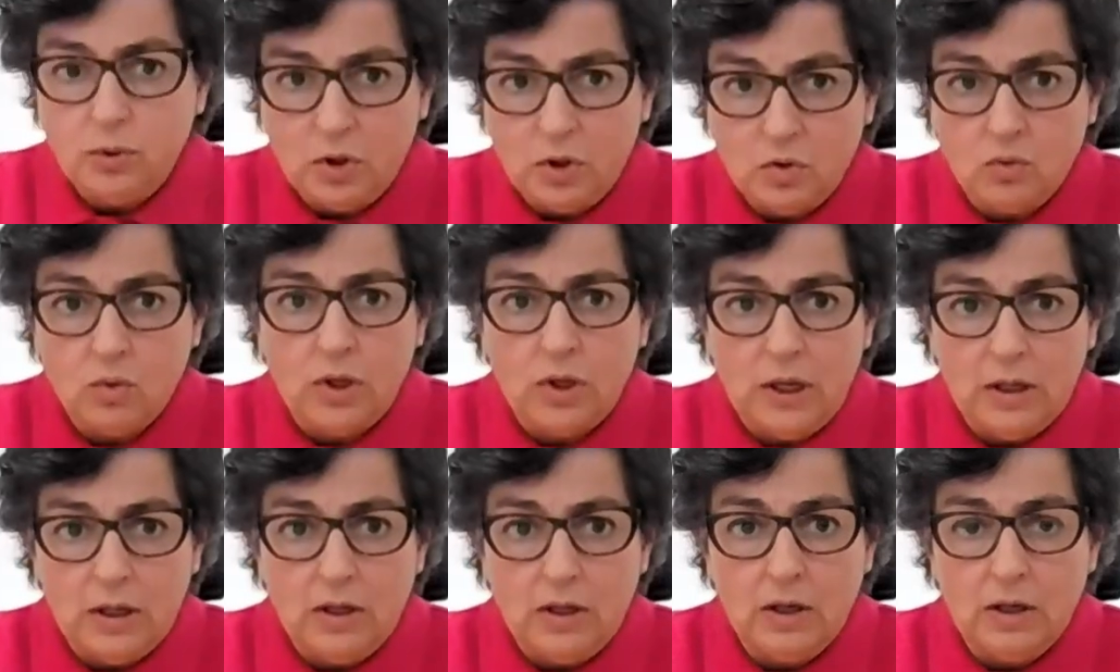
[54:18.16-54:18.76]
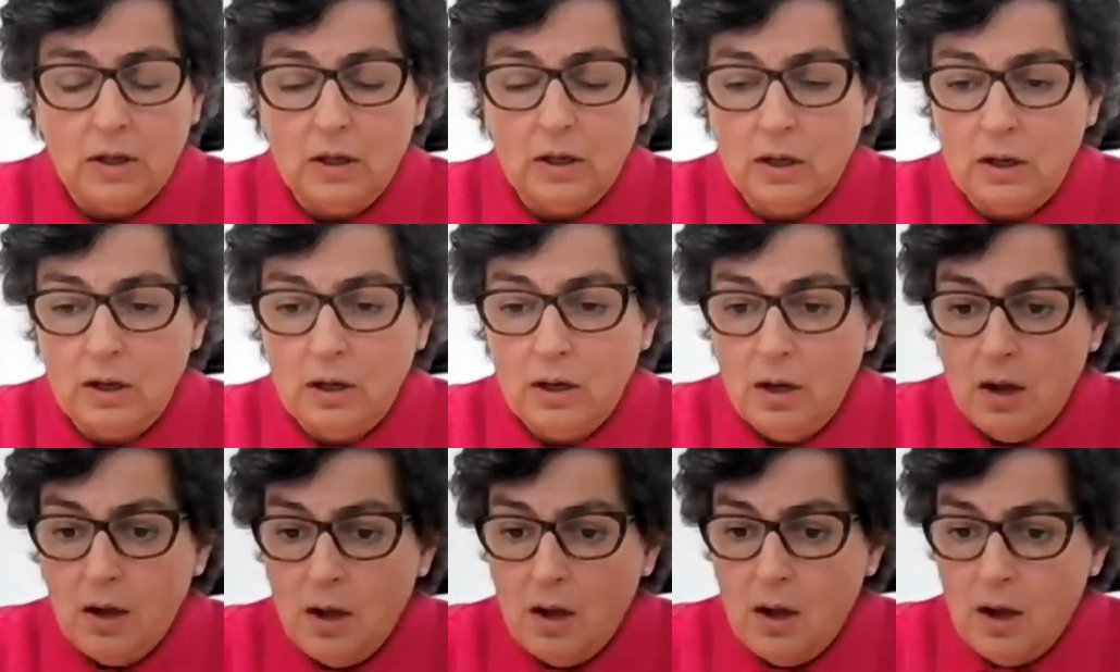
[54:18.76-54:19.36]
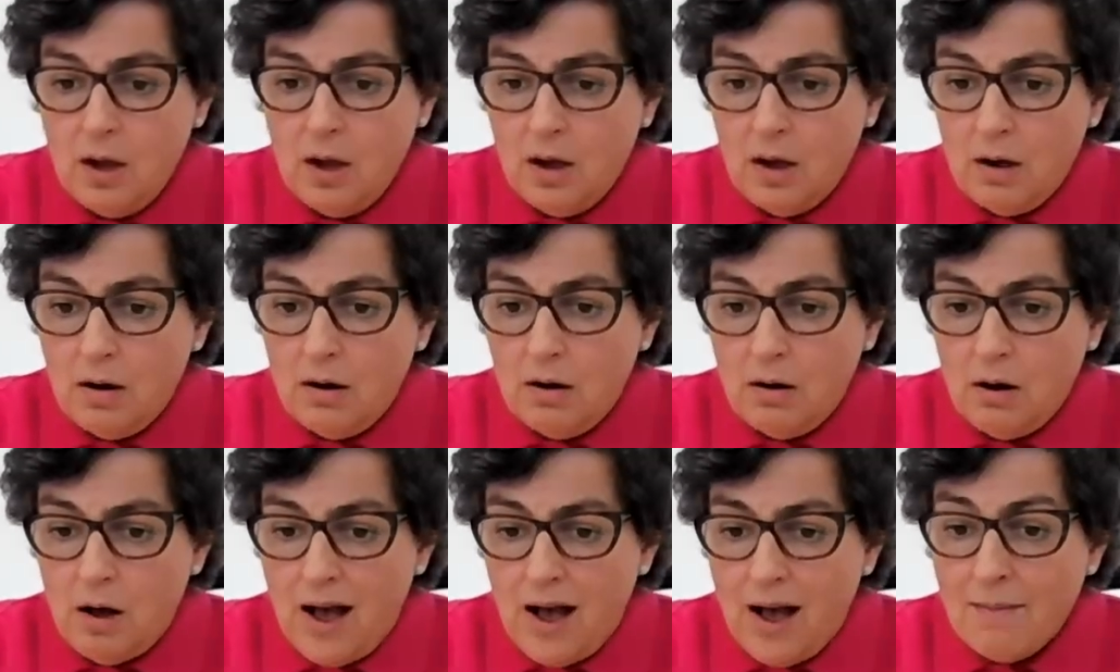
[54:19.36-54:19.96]
between
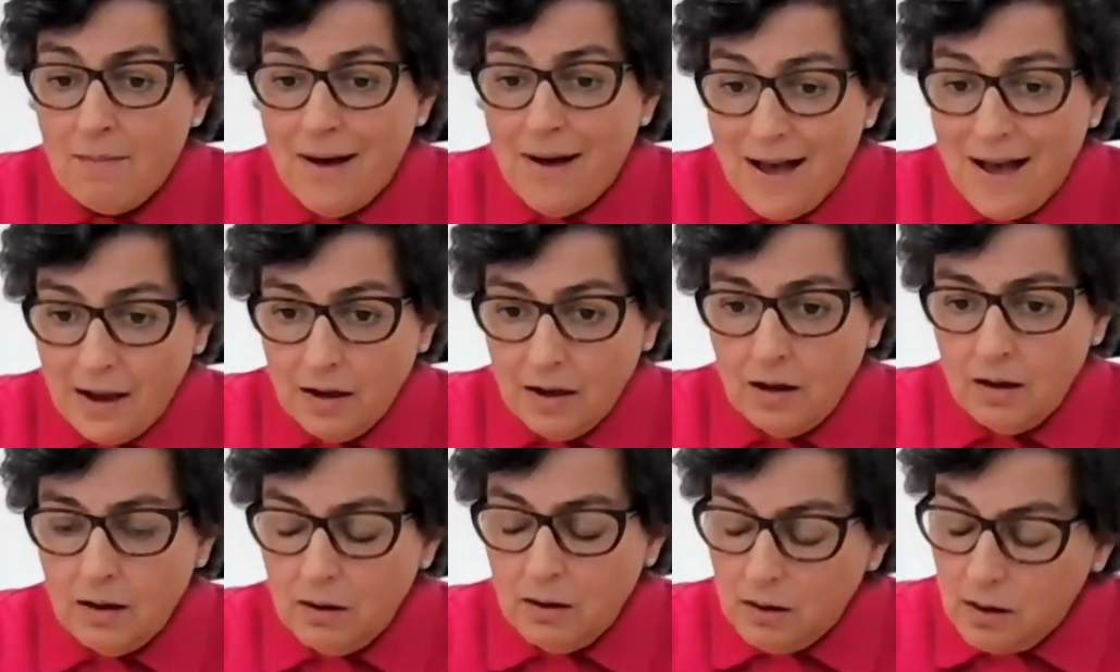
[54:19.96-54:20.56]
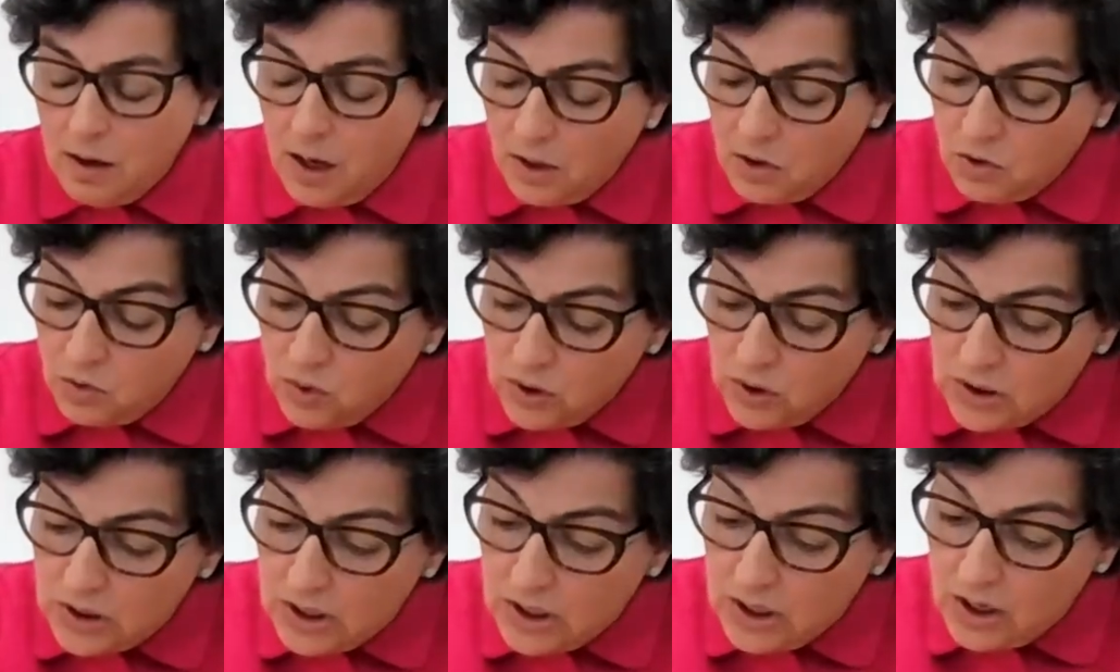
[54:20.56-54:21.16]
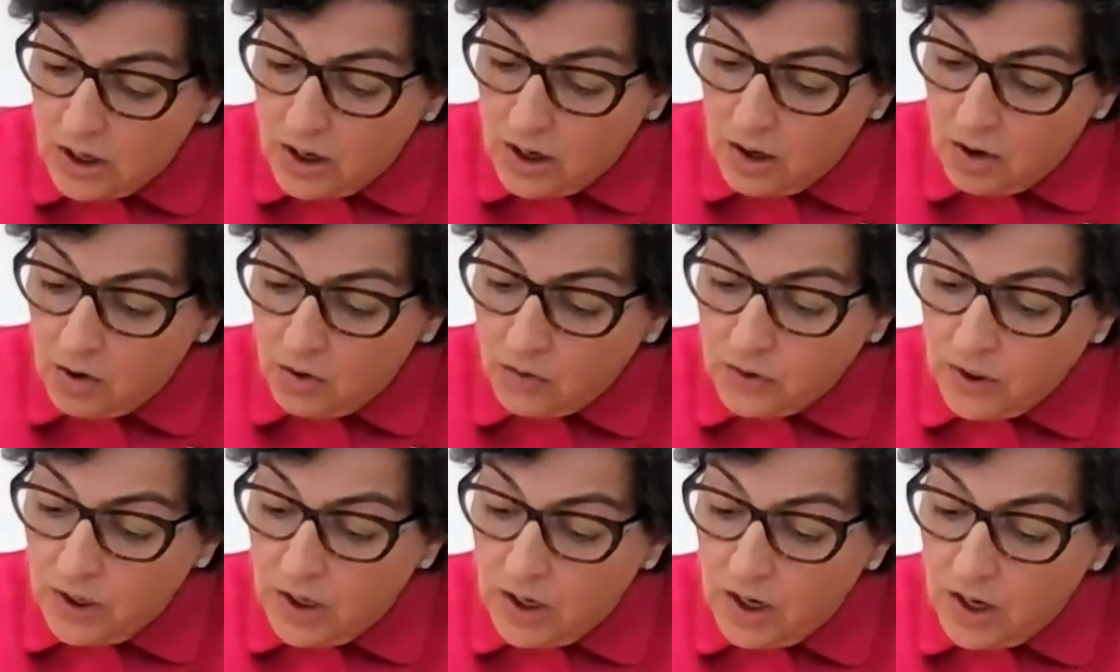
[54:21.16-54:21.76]
among countries that are
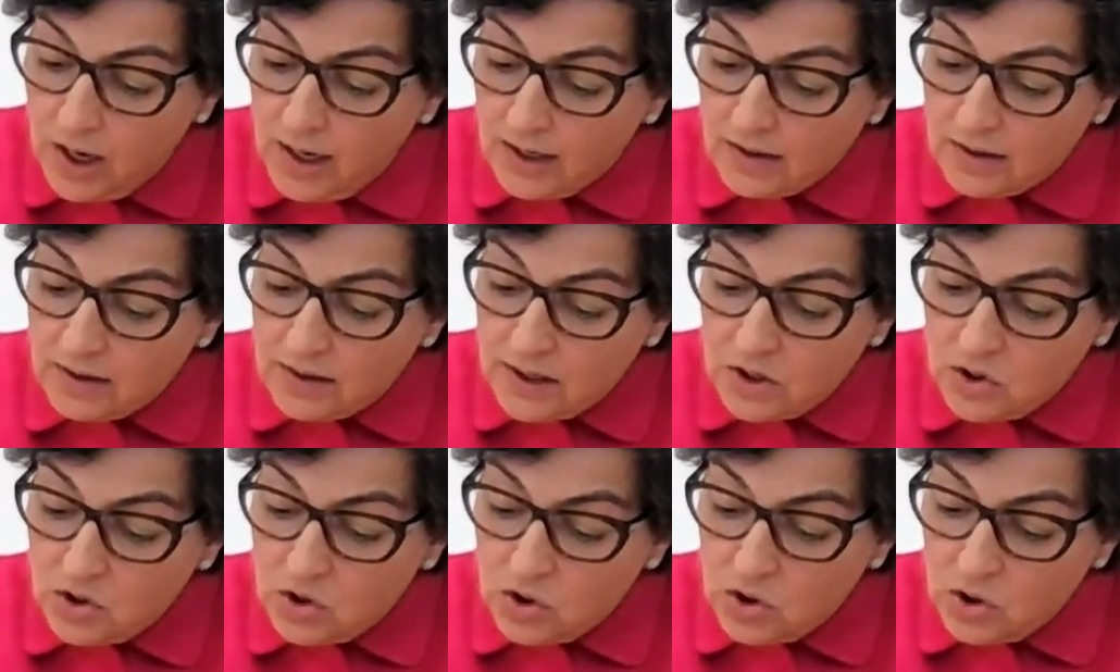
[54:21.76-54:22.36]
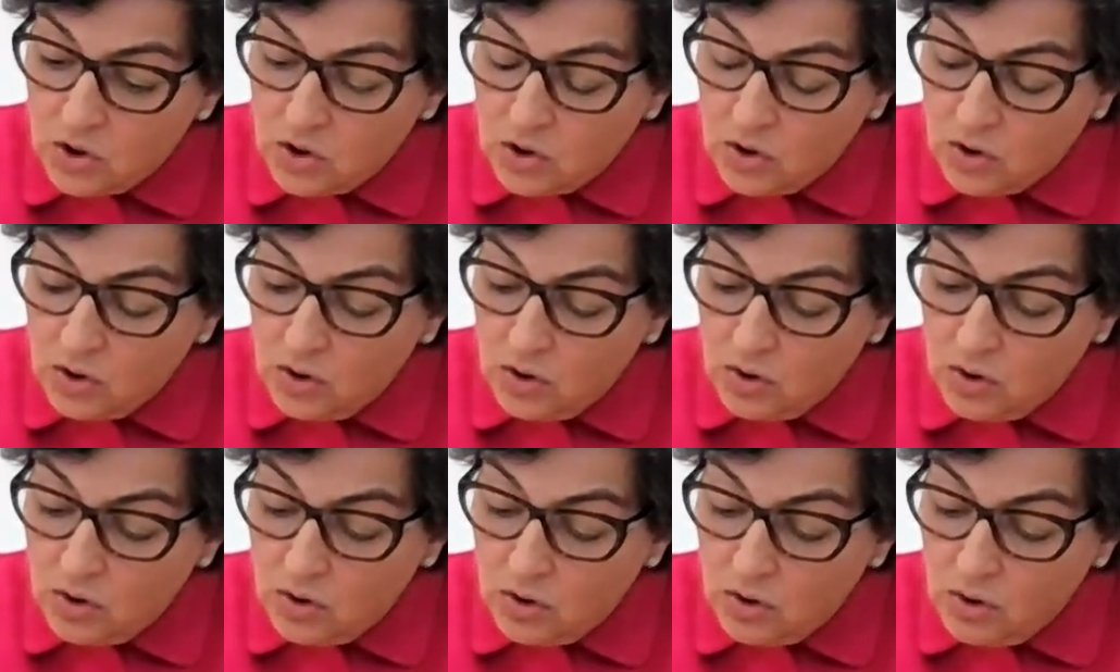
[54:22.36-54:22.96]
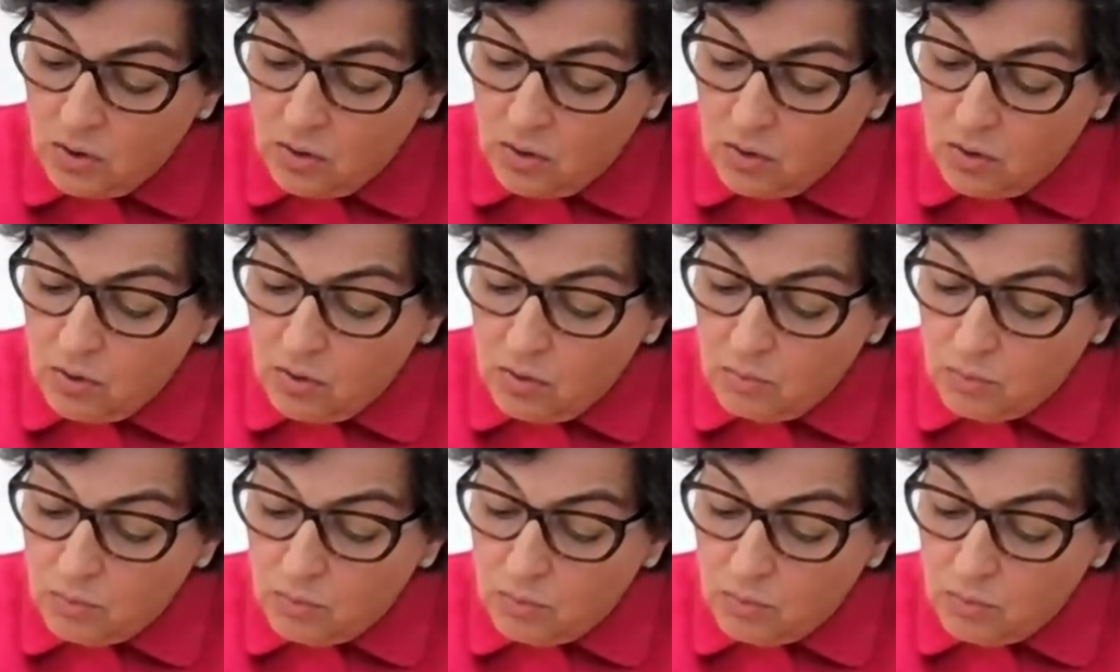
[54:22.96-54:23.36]
on their accession